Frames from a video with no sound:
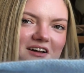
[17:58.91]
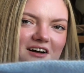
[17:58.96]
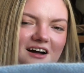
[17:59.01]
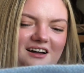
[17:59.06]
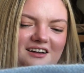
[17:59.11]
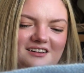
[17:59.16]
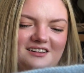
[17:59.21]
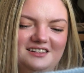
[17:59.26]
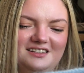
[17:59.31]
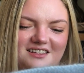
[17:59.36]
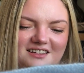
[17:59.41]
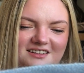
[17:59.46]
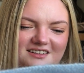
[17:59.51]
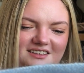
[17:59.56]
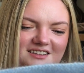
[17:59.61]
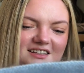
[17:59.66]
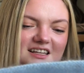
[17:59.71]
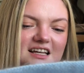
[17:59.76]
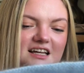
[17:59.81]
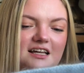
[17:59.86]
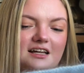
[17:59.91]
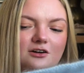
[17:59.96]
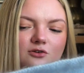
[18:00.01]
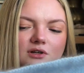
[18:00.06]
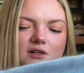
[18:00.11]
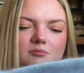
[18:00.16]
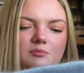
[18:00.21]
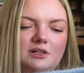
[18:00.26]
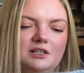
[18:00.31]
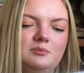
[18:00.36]
I'll say that.
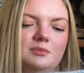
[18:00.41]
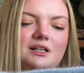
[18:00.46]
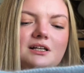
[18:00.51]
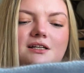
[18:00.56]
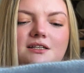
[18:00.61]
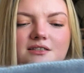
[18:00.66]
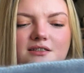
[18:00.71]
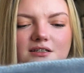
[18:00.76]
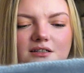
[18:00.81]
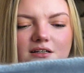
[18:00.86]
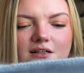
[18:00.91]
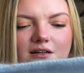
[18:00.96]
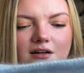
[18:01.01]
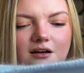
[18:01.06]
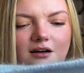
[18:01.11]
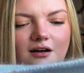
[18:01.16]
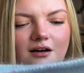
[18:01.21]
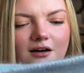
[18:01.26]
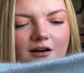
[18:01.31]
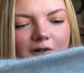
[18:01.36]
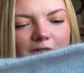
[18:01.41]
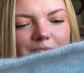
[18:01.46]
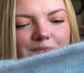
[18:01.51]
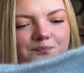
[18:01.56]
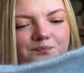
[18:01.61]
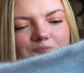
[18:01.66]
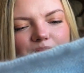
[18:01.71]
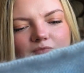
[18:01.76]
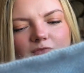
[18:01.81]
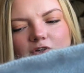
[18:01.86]
Real minimalistic,
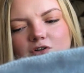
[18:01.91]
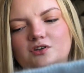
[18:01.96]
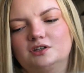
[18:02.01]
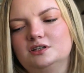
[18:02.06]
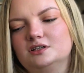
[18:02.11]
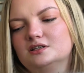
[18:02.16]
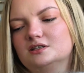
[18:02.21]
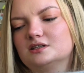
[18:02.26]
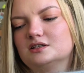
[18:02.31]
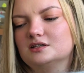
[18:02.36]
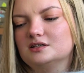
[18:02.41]
nothing